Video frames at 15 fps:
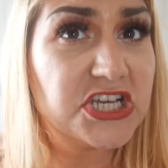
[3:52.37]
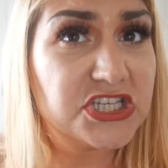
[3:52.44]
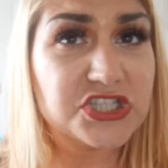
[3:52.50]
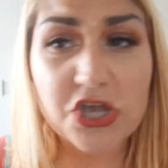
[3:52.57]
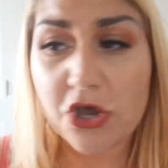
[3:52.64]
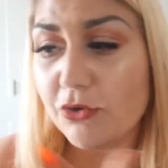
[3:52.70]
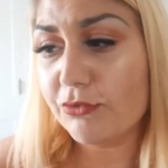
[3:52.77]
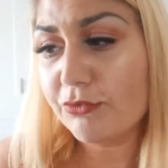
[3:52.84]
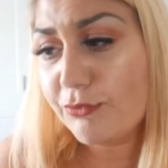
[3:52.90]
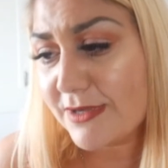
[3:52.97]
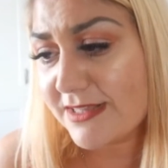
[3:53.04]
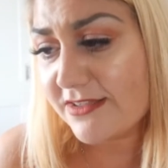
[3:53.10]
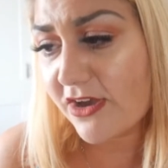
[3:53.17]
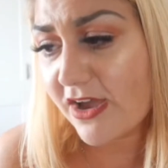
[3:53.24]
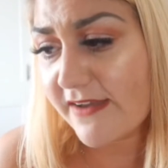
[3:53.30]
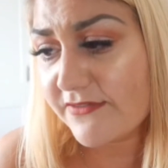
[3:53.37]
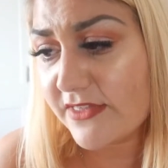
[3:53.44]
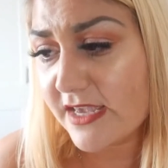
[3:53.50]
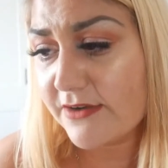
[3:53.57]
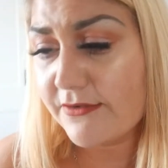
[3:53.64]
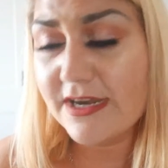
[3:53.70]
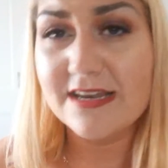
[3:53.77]
So once you have the
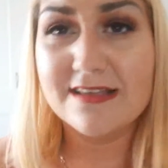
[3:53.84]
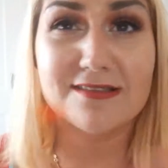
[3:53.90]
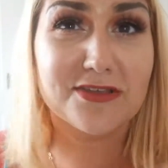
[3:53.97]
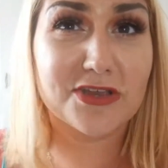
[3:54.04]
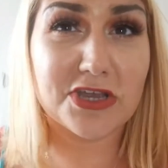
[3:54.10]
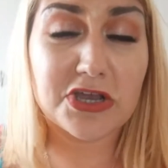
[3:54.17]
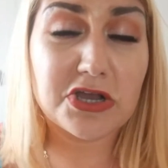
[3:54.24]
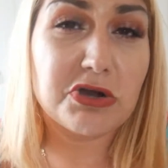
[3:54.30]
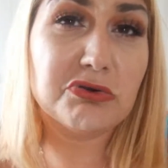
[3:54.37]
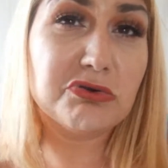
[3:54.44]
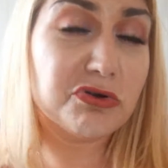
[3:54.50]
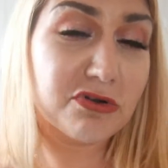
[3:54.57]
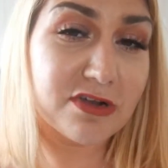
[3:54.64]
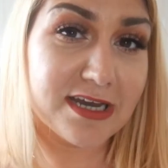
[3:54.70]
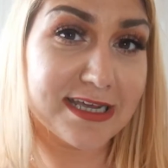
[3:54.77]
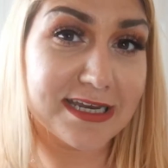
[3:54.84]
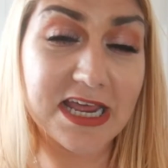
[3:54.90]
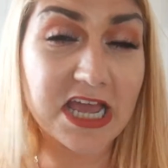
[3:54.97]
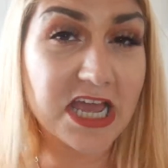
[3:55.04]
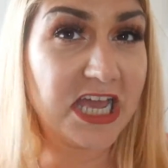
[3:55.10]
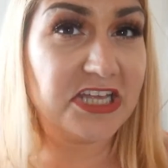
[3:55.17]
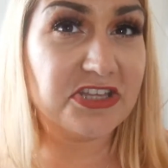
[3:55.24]
ingredients, you can go Google it
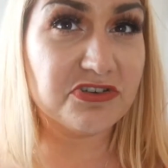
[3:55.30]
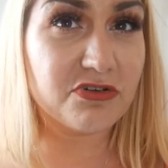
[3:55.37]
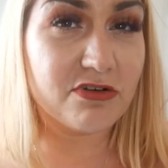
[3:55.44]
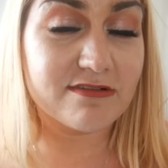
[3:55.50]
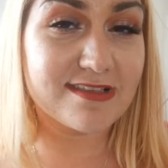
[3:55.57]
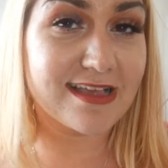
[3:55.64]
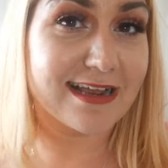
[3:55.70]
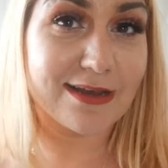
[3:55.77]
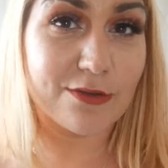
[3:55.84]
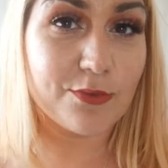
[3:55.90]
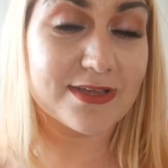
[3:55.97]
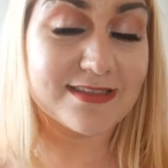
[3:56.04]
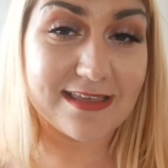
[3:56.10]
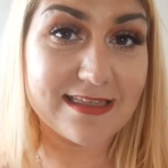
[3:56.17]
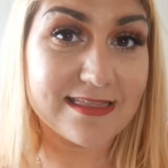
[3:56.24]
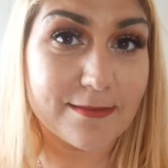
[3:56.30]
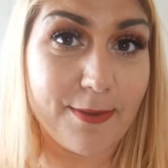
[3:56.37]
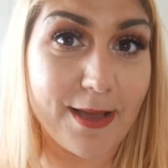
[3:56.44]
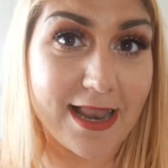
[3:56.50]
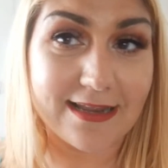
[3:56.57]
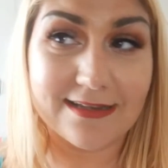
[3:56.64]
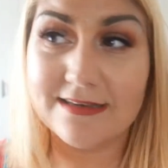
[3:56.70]
and you know exactly what's in the
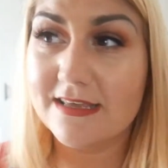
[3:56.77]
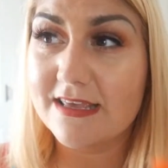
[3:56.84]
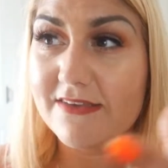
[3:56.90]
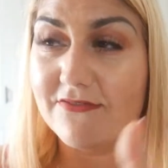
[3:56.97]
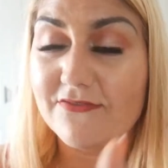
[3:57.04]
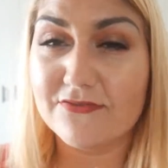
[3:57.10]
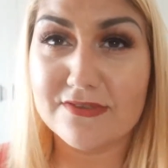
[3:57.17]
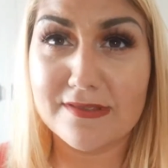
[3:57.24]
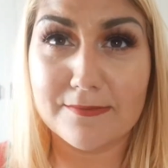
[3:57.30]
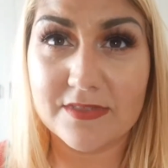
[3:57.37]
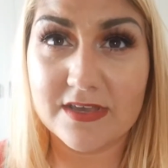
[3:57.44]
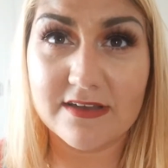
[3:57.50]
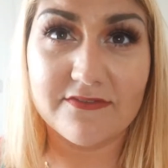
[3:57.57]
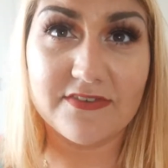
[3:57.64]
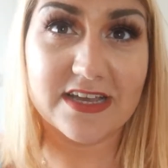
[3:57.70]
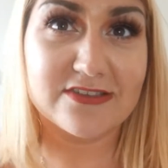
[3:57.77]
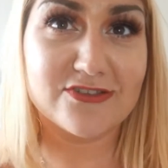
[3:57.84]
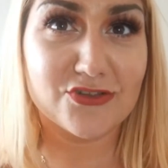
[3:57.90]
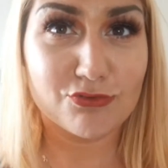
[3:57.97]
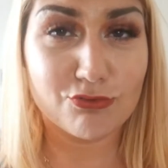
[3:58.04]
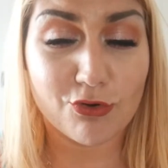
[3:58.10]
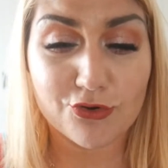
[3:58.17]
palette, if something
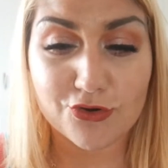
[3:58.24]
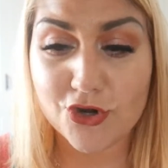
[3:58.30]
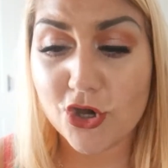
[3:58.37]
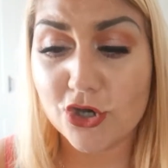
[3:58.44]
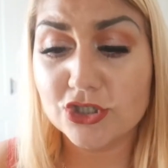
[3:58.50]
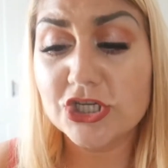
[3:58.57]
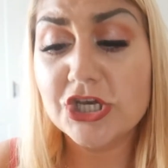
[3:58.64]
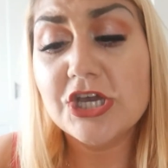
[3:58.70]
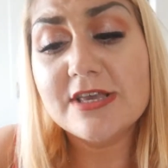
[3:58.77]
affects you or not.